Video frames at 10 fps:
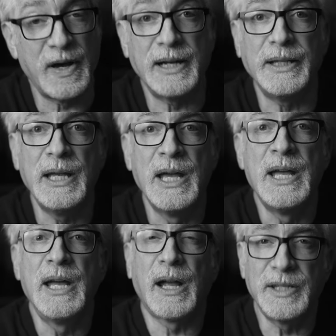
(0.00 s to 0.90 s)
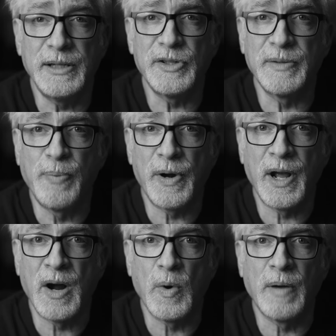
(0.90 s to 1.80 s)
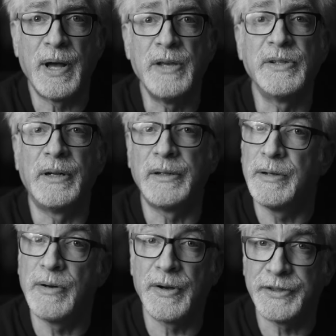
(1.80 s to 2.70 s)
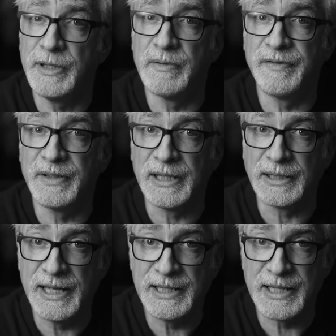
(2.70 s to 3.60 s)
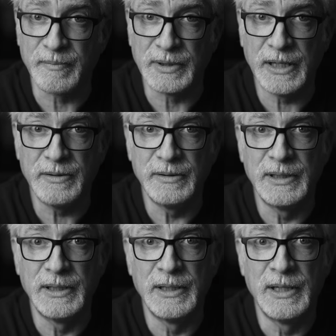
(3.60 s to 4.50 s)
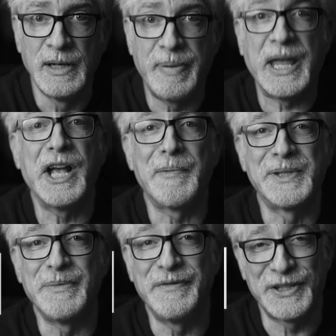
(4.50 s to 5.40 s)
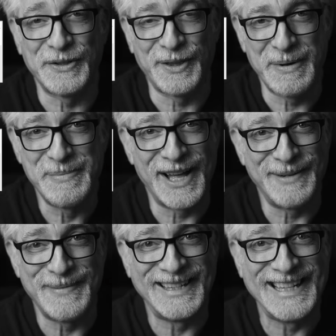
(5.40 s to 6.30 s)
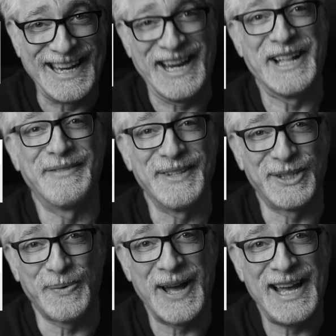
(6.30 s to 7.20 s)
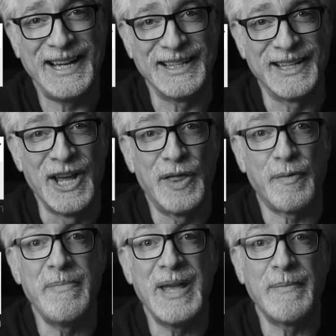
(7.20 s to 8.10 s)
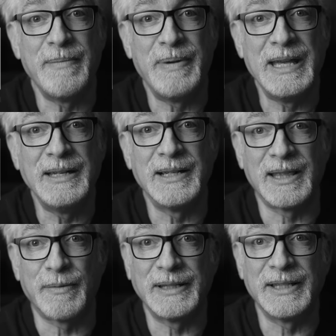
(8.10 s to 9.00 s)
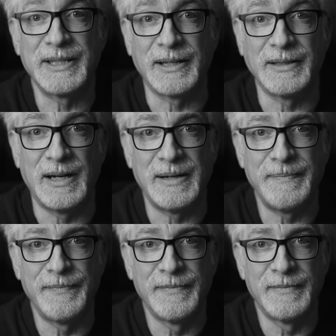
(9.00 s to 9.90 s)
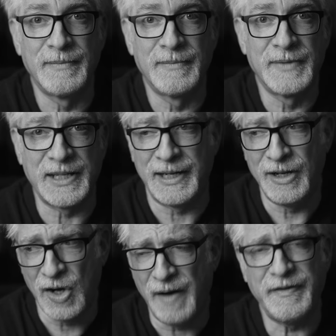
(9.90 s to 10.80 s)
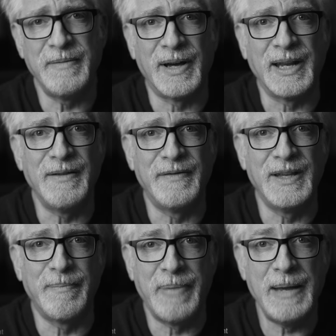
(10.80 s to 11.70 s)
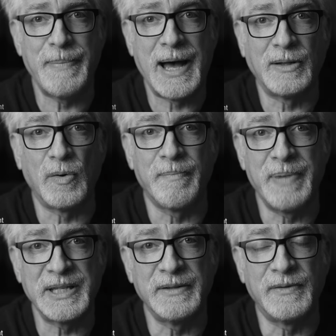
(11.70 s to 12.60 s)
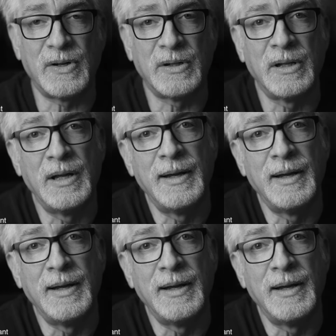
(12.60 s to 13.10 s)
Finally, consider supporting our work by using our no-cost-to-you affiliate links down below, picking up some official Three Blind Men and an Elephant swag at 3bmep.threadless.com, sending coffee money via PayPal, or best of all,